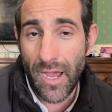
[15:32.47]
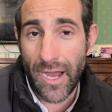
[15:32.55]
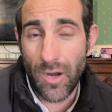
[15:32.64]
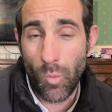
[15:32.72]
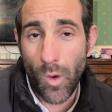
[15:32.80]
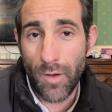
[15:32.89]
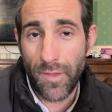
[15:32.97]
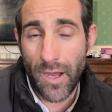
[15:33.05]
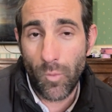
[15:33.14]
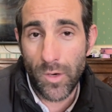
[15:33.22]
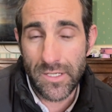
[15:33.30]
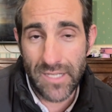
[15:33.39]
And the one thing I
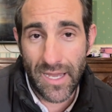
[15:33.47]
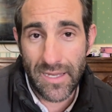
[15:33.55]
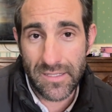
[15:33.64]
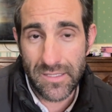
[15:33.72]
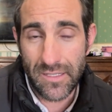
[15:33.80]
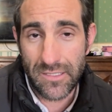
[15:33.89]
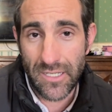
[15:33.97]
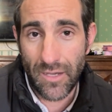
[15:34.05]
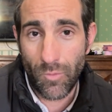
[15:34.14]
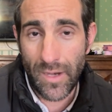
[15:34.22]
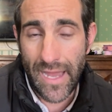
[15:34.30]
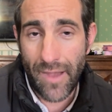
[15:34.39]
would say is
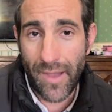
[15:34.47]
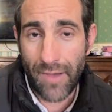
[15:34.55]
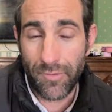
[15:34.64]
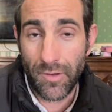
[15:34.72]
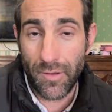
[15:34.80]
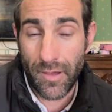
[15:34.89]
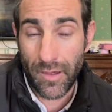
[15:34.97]
that we now have to